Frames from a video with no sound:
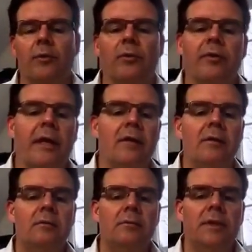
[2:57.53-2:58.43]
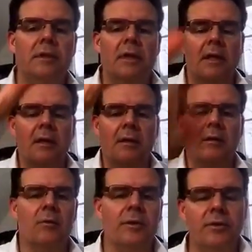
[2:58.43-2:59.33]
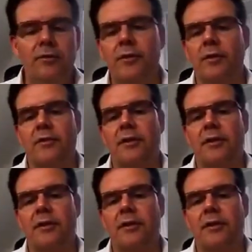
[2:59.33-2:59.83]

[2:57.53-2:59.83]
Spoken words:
Well, thank you. We do feel it's an